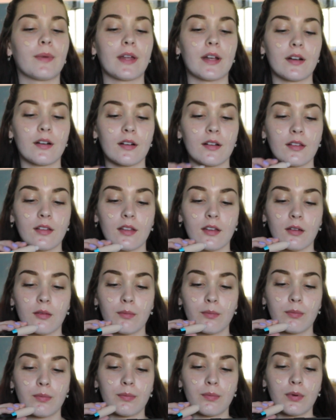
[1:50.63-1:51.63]
better
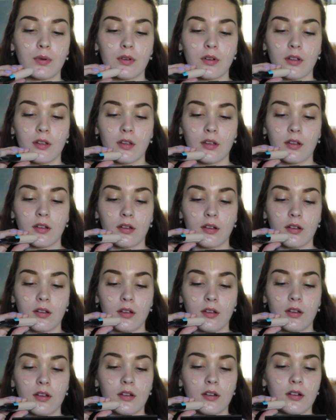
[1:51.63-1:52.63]
putting it
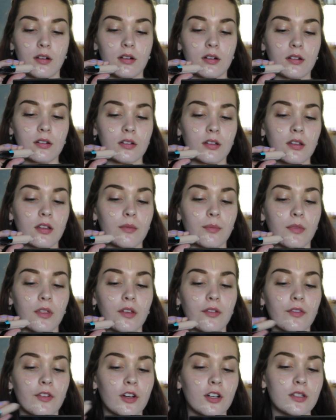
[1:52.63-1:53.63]
onto
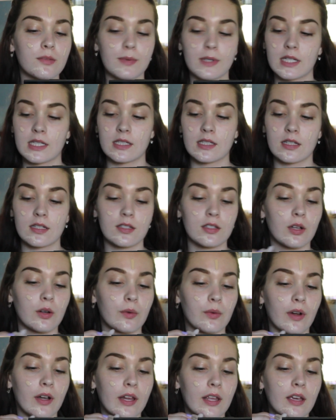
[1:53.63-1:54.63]
something first because it is
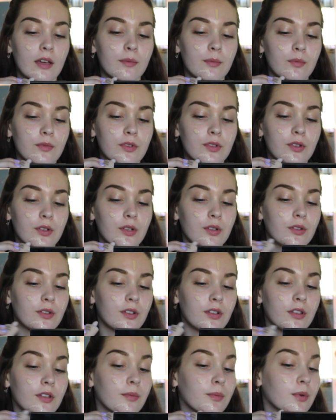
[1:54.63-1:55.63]
so runny. I'm so used
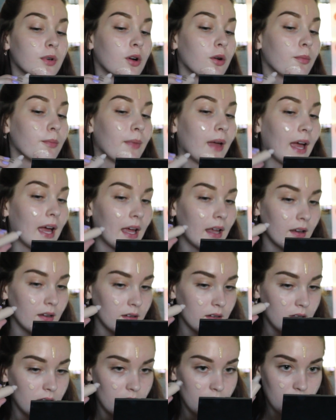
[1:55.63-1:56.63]
to the Pro Matte
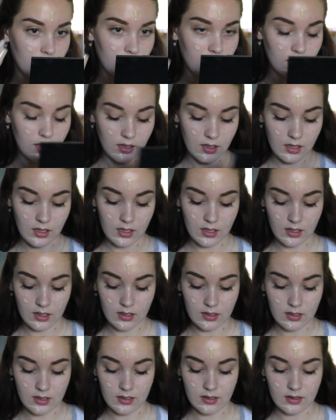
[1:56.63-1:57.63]

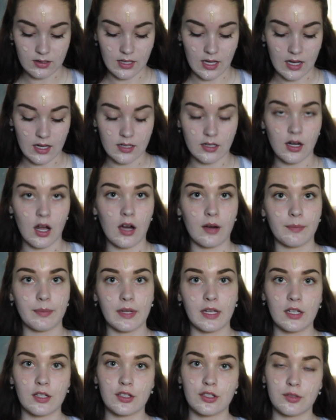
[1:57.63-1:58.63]
and that not
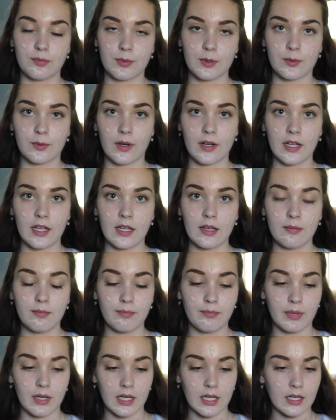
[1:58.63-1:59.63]
being super runny,
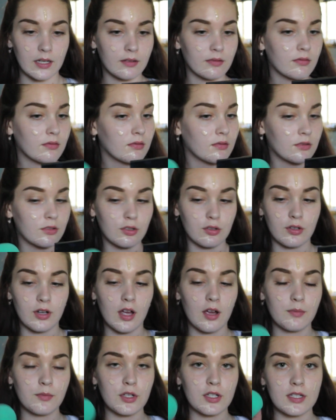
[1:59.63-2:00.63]
but so
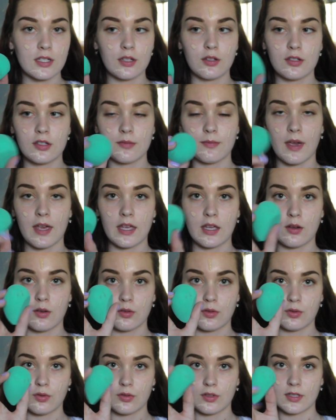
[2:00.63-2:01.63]
now I'm just using my
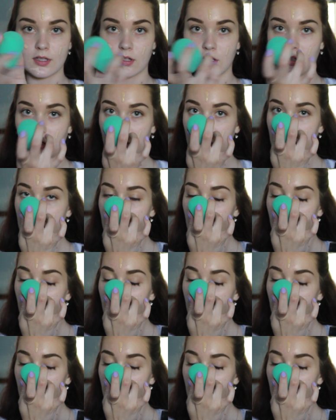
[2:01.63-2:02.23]
EcoTools little